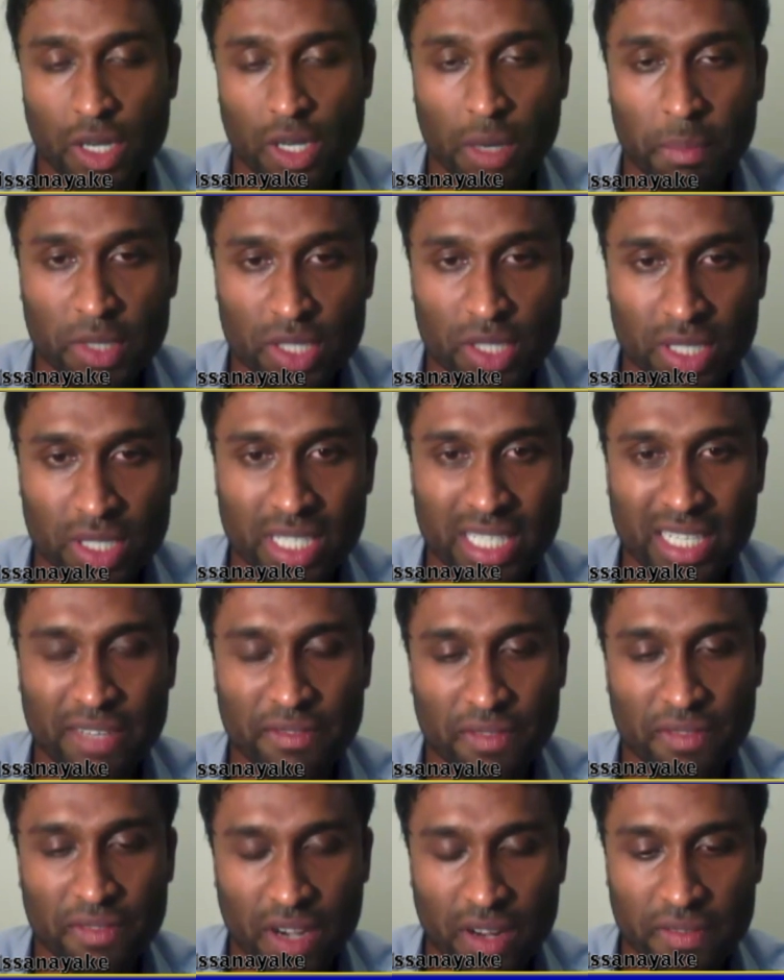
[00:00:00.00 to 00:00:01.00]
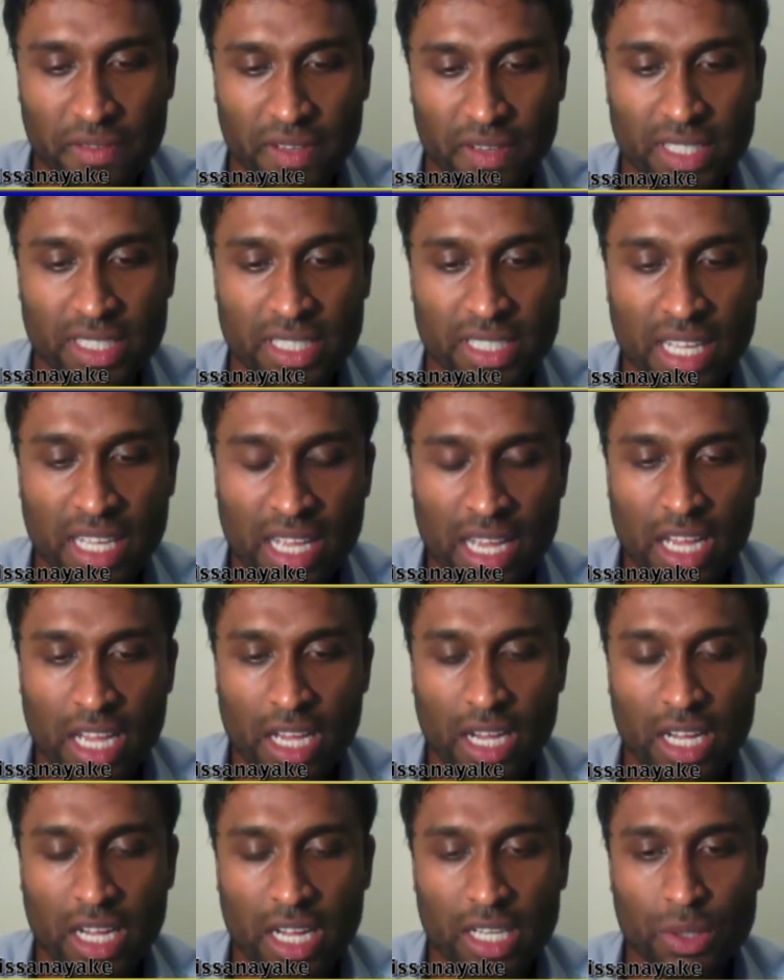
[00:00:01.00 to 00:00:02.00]
opportunity in front of us
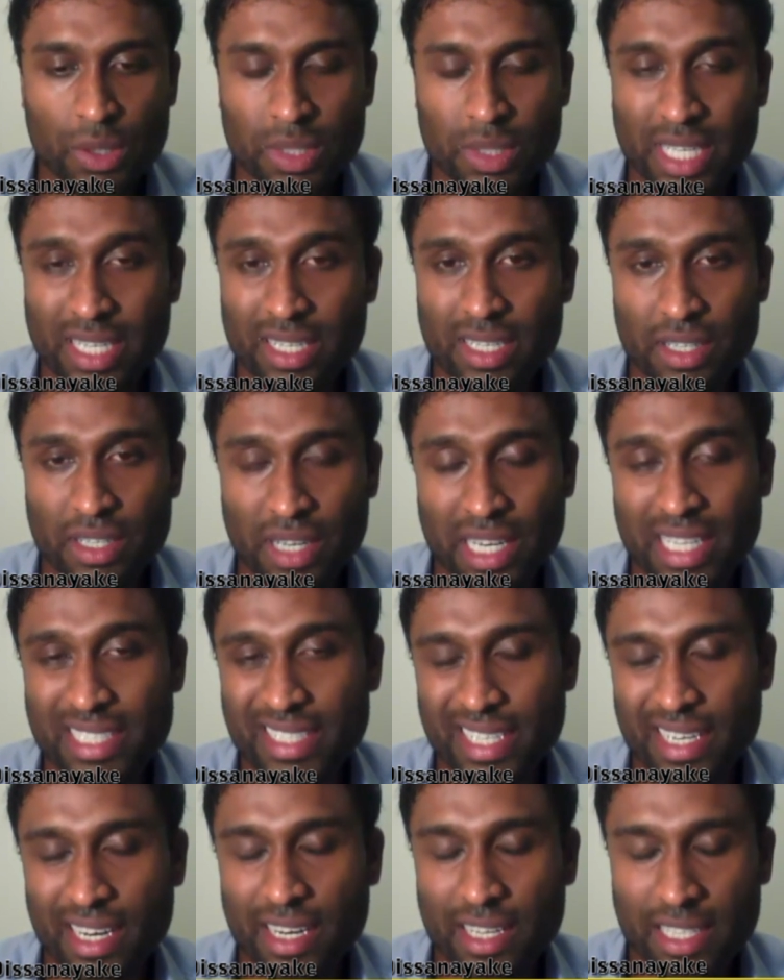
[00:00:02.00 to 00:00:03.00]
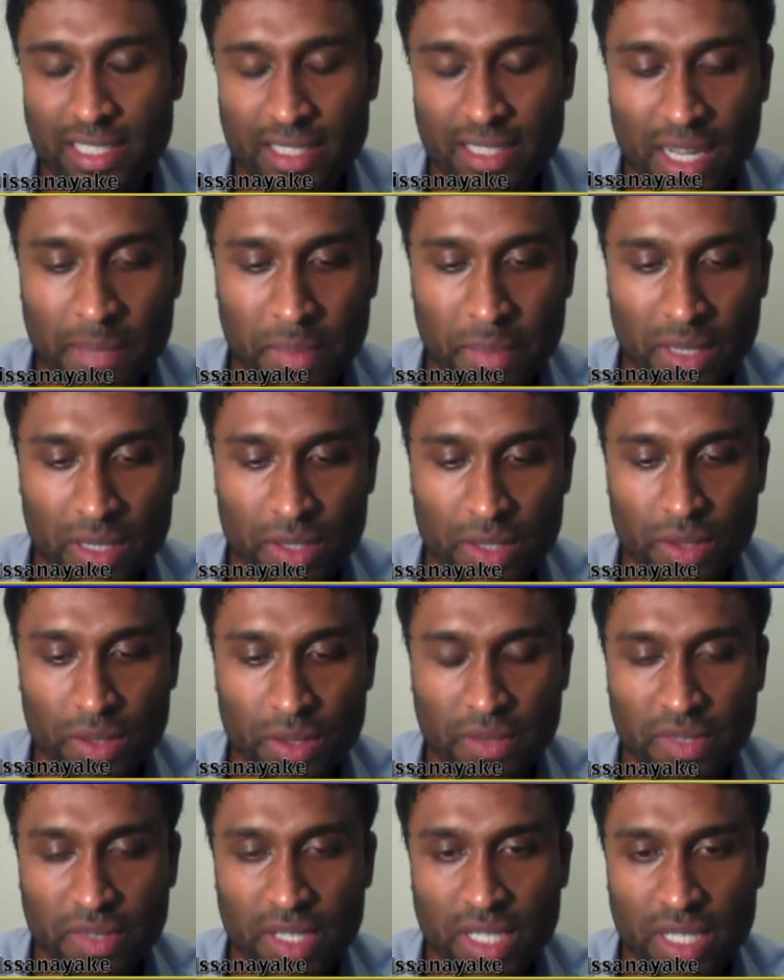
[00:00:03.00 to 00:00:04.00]
to set an example to
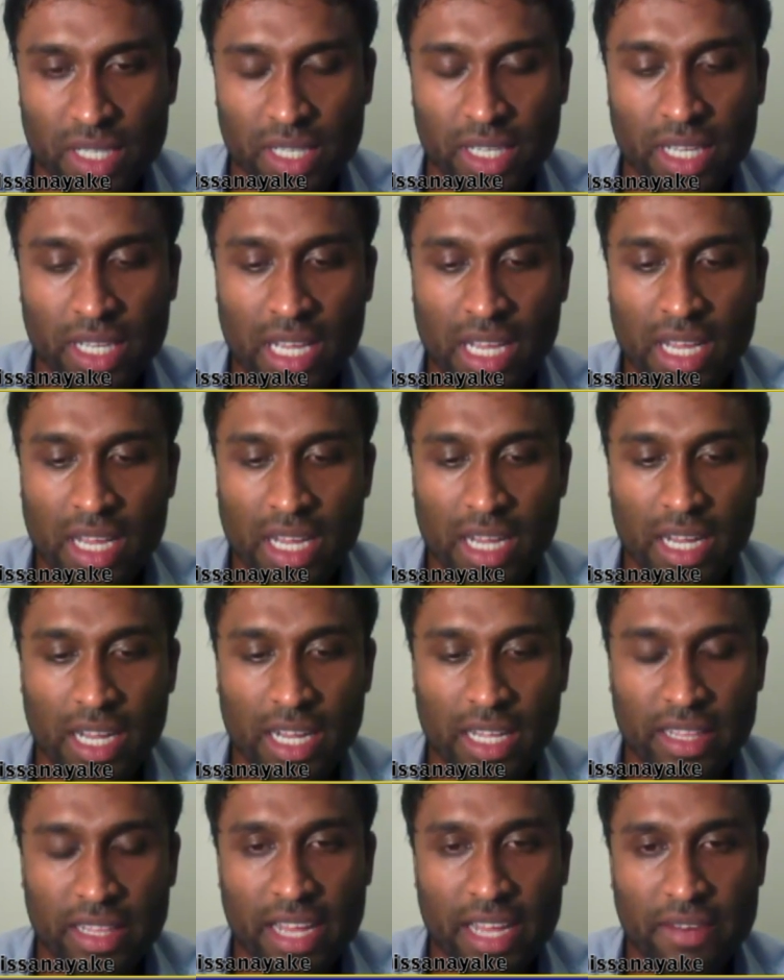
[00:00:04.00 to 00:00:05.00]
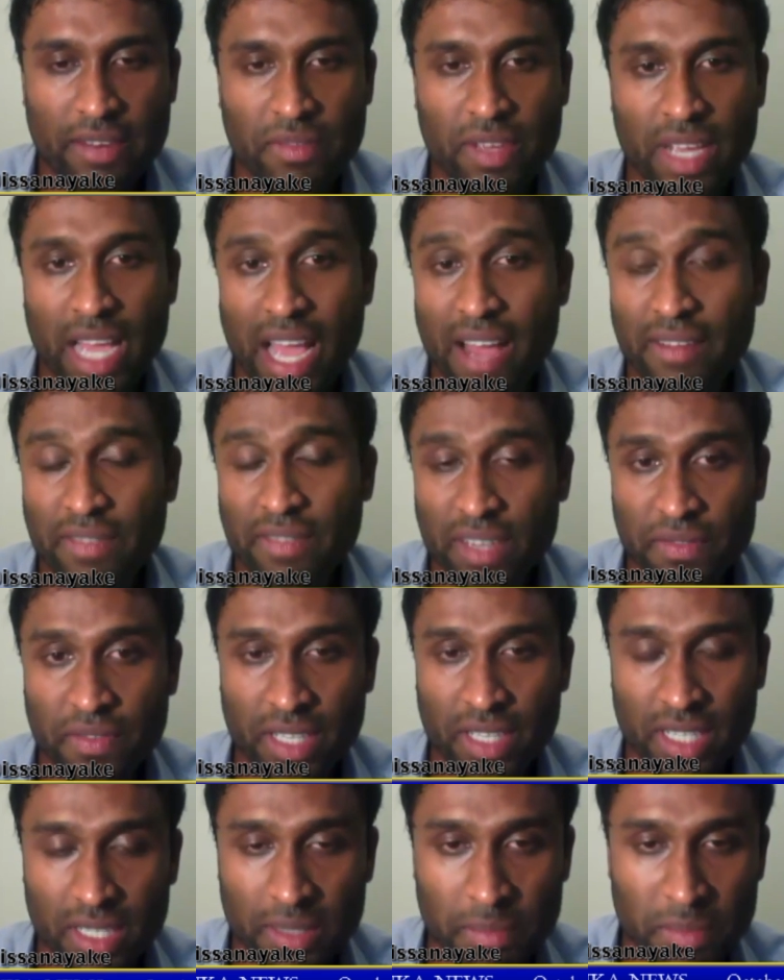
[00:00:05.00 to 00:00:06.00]
the world that we have
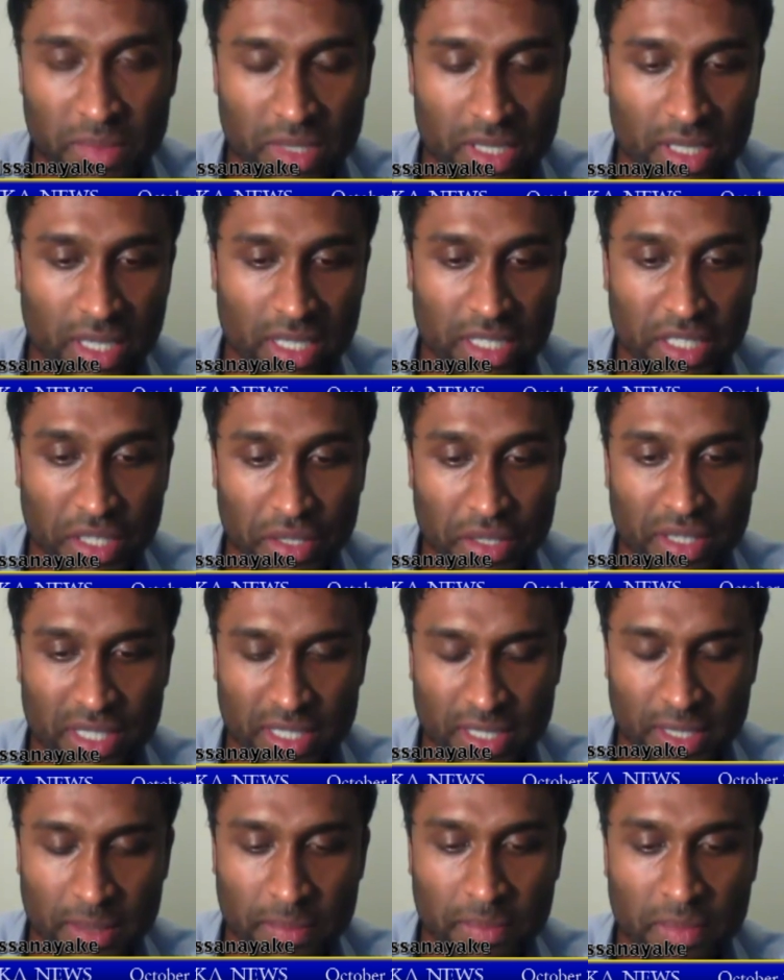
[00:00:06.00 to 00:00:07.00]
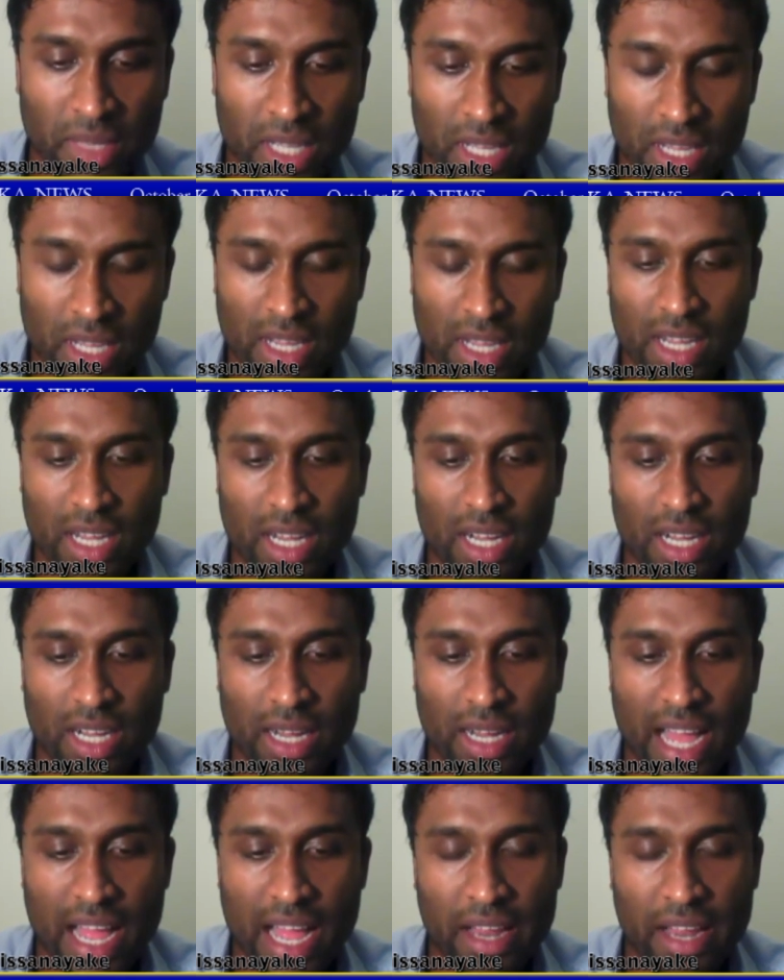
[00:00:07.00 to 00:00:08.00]
defeated terrorism
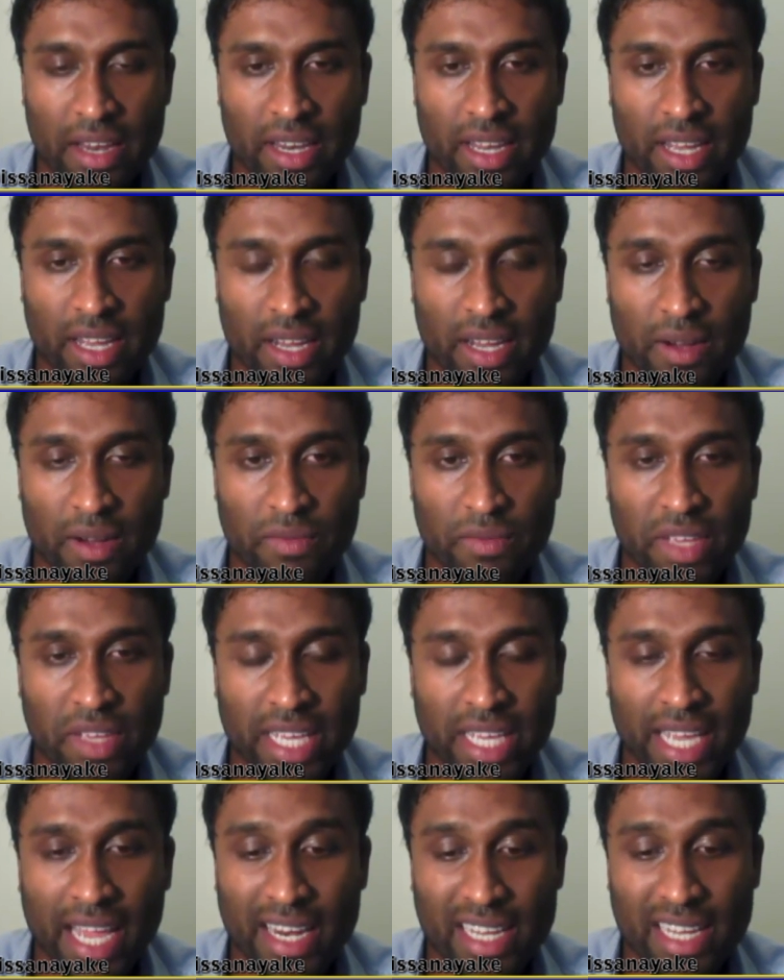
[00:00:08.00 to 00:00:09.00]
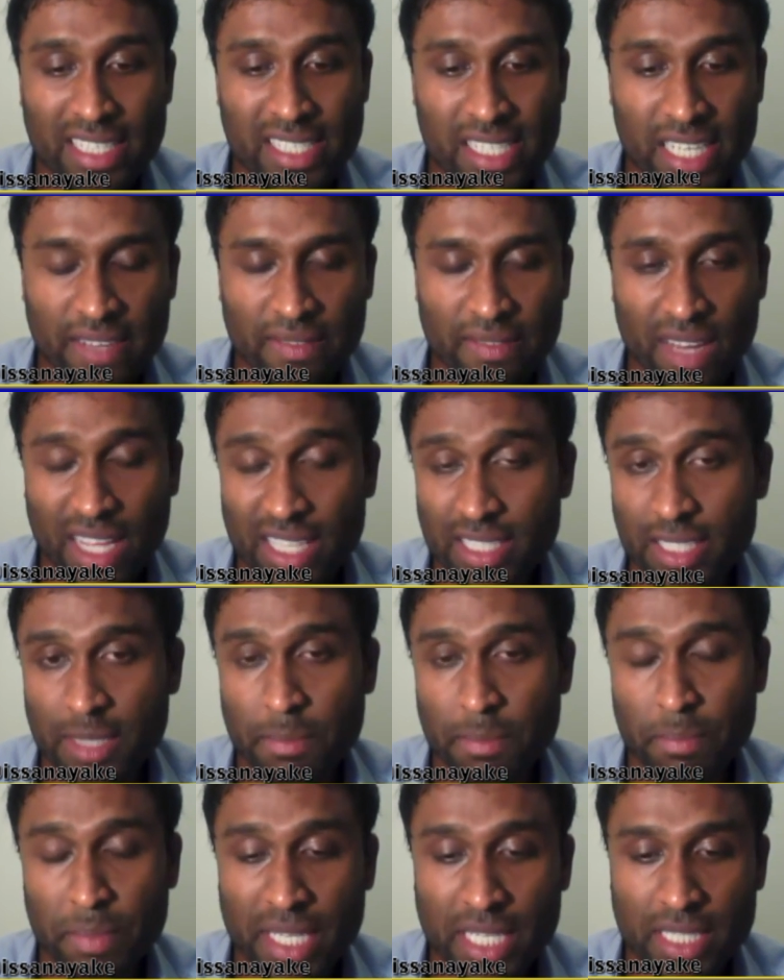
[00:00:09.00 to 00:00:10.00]
and we can achieve
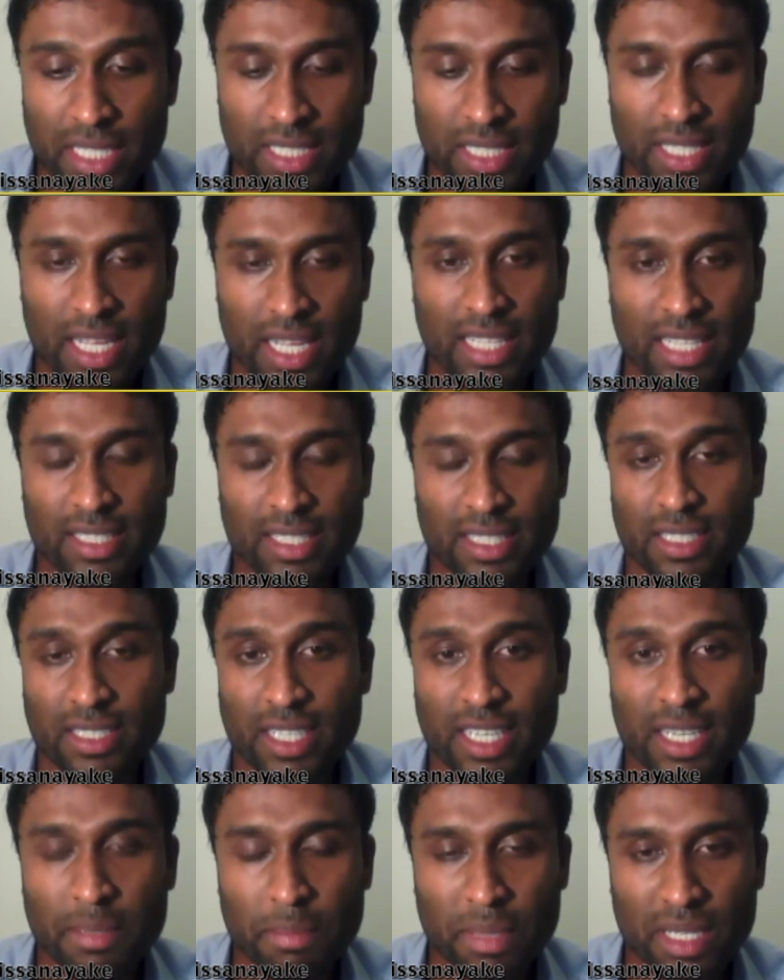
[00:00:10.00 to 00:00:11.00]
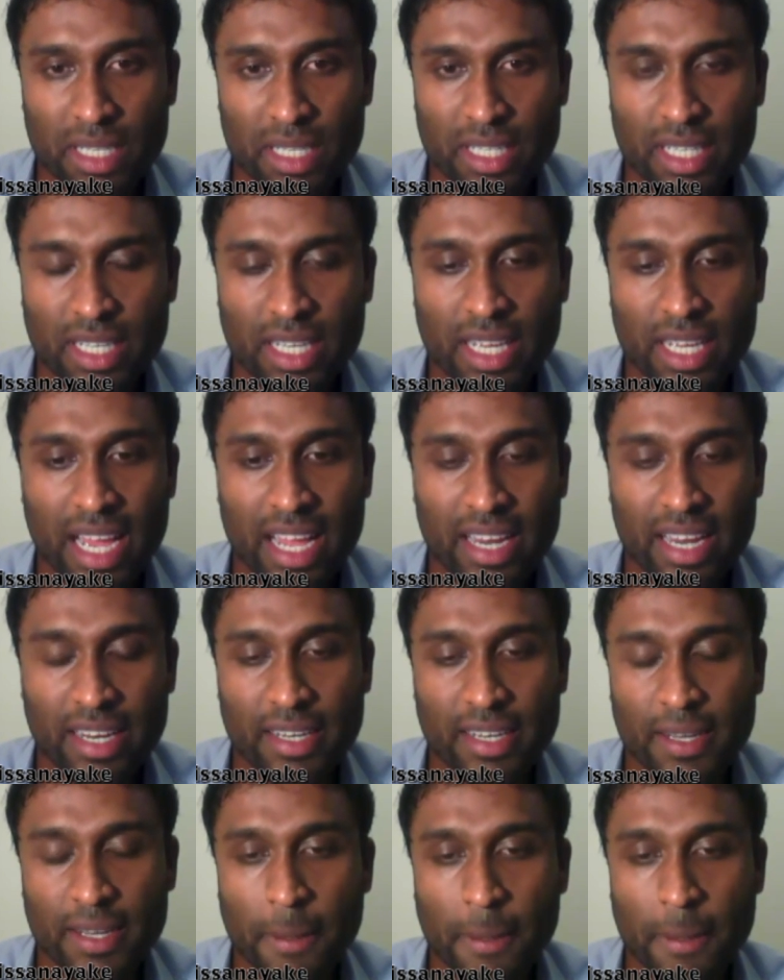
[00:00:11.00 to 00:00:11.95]
lasting peace and sustainability and